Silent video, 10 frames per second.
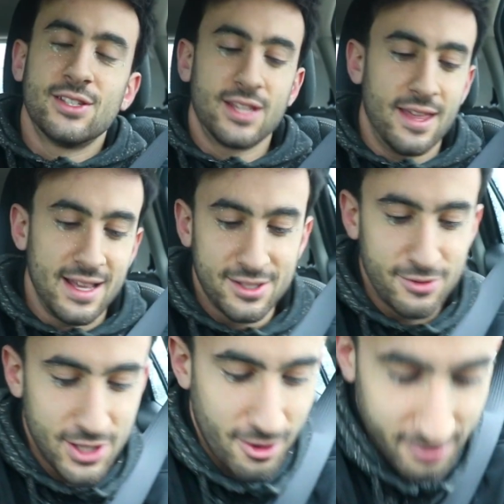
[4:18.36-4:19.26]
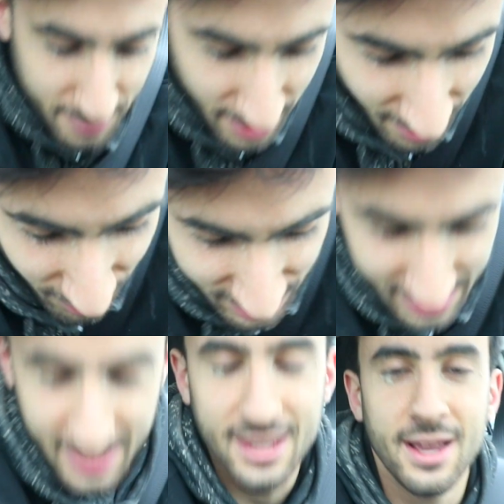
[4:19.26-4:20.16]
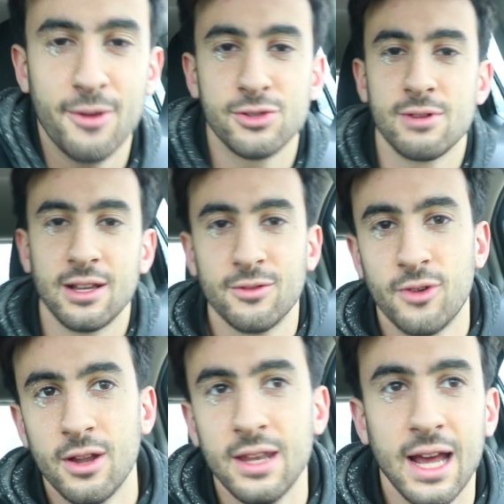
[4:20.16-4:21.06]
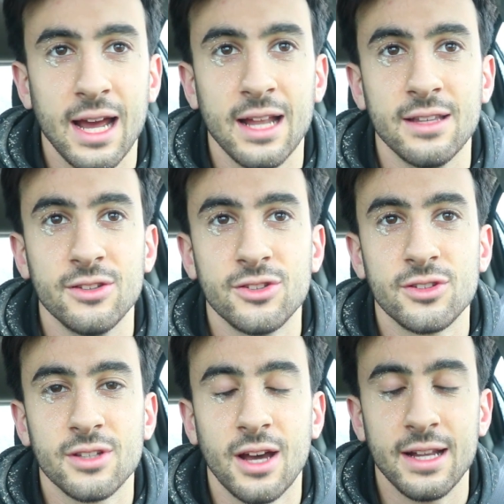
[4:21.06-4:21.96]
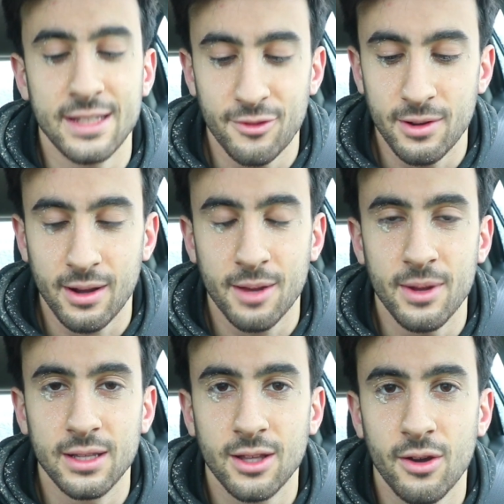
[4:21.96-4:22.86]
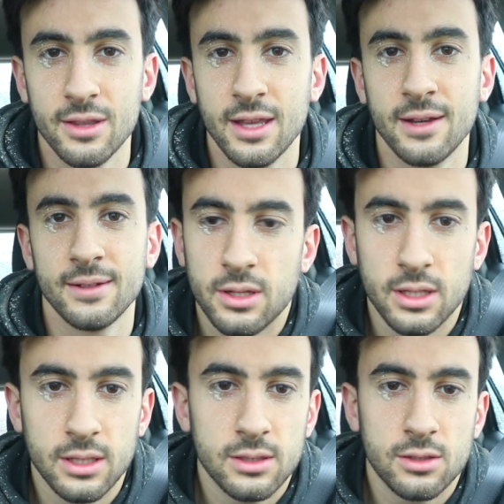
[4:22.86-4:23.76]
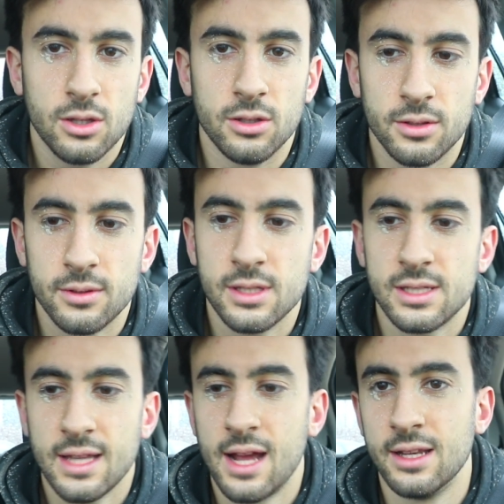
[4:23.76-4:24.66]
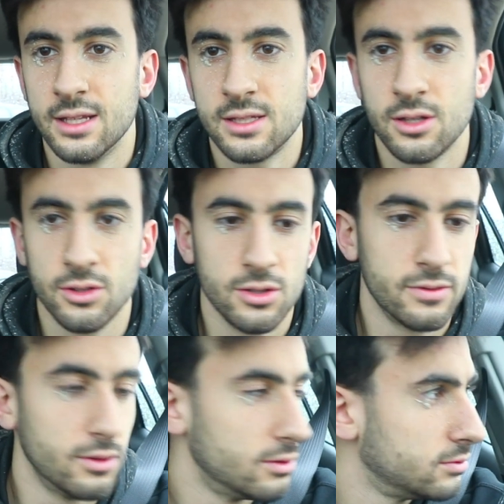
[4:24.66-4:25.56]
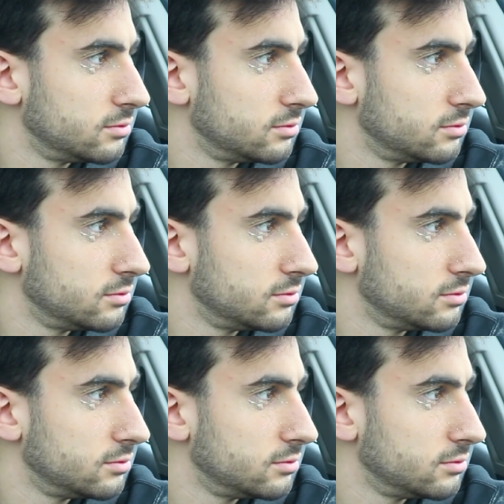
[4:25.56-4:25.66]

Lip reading: So yeah, that's the result, but honestly, it was really good fun and I definitely recommend going there. Please, good. This stand is so useful.